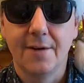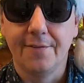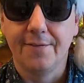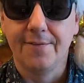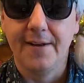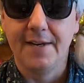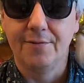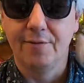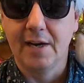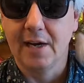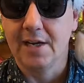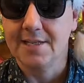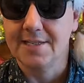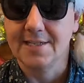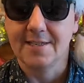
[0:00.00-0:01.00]
Flynn
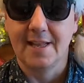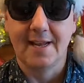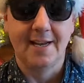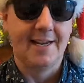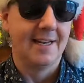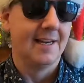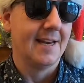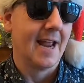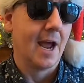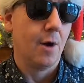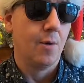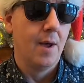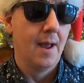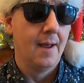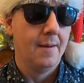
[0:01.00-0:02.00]
realizes that he can
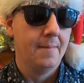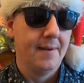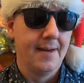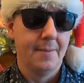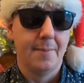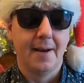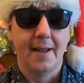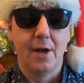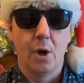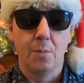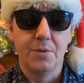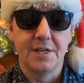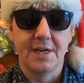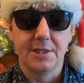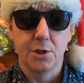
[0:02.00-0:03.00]
now manipulate
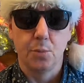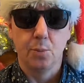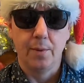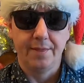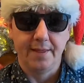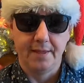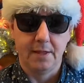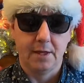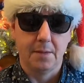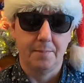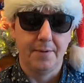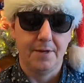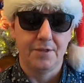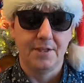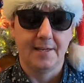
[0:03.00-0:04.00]
objects within the
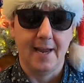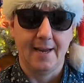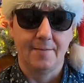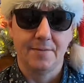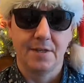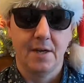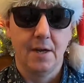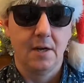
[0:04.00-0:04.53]
computer games,